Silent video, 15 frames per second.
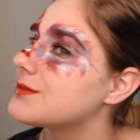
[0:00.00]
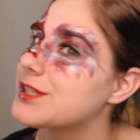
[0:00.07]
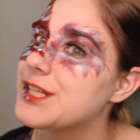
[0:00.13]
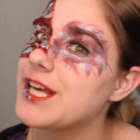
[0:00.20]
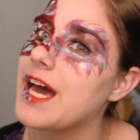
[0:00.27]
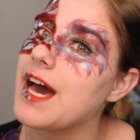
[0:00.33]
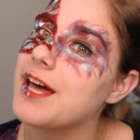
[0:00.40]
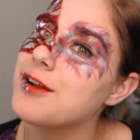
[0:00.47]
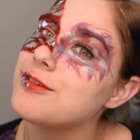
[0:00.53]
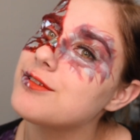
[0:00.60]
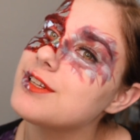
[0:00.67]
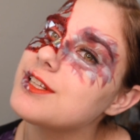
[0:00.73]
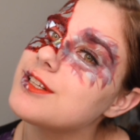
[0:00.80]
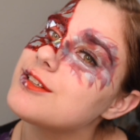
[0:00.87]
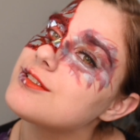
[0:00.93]
Yeah, I don't
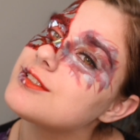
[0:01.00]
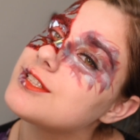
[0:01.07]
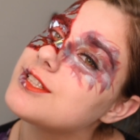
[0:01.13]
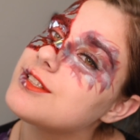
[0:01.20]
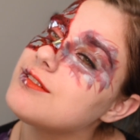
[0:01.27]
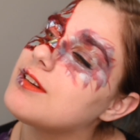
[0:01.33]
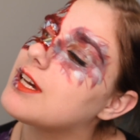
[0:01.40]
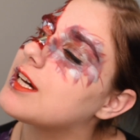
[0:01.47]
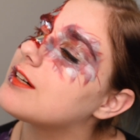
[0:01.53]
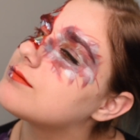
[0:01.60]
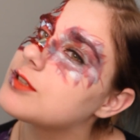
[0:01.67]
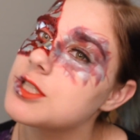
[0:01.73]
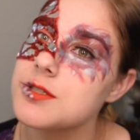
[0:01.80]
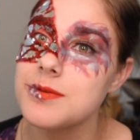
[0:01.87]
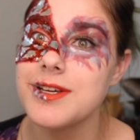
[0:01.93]
really know what to do now.
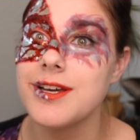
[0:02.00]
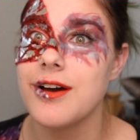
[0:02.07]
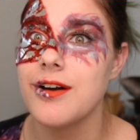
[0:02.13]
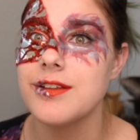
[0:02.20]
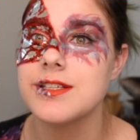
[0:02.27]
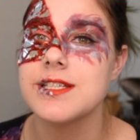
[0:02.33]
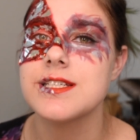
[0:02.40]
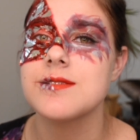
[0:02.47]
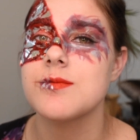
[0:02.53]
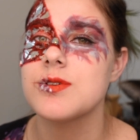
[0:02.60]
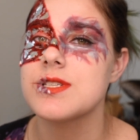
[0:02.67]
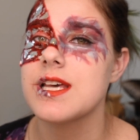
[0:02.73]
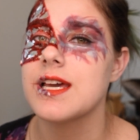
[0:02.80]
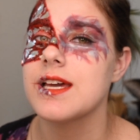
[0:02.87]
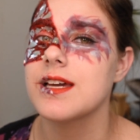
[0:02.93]
What should we call this?
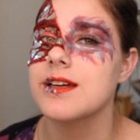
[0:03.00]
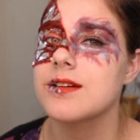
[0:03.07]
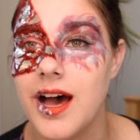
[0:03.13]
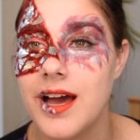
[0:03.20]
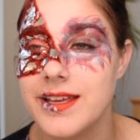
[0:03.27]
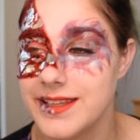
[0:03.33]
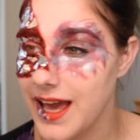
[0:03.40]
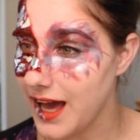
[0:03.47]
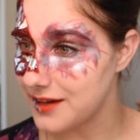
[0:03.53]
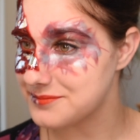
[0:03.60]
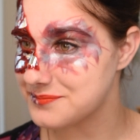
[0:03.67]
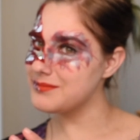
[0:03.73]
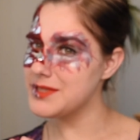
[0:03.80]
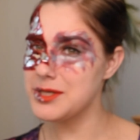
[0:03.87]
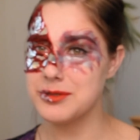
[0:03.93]
Mosaic? Yeah.
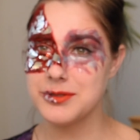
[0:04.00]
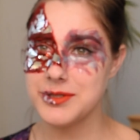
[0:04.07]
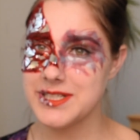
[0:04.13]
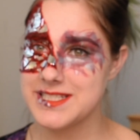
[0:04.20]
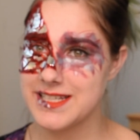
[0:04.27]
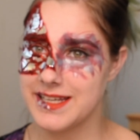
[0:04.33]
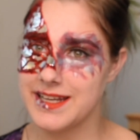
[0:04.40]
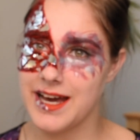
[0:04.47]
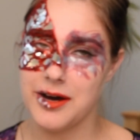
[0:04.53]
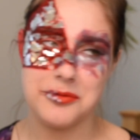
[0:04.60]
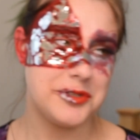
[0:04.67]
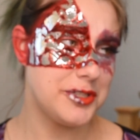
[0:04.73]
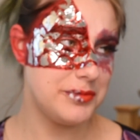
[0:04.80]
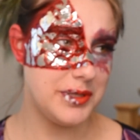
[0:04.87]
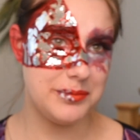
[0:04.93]
What do I say now?
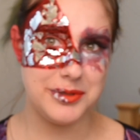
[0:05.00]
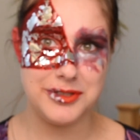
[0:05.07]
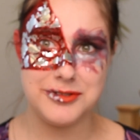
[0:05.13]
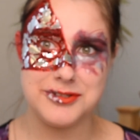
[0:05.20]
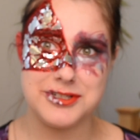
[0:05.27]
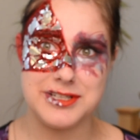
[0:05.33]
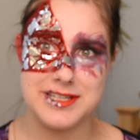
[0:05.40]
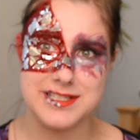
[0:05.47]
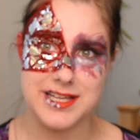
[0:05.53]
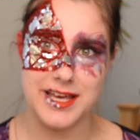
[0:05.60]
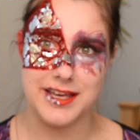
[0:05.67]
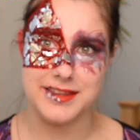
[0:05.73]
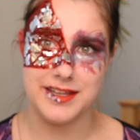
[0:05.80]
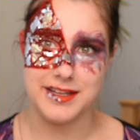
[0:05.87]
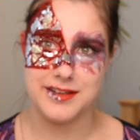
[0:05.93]
What do people usually say
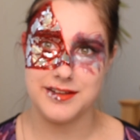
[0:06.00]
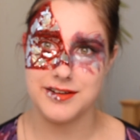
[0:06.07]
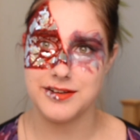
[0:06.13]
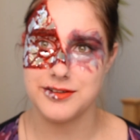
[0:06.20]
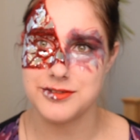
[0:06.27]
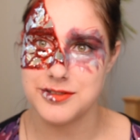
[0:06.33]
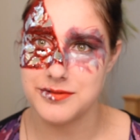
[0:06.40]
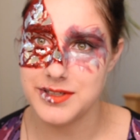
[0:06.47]
at the end of their YouTube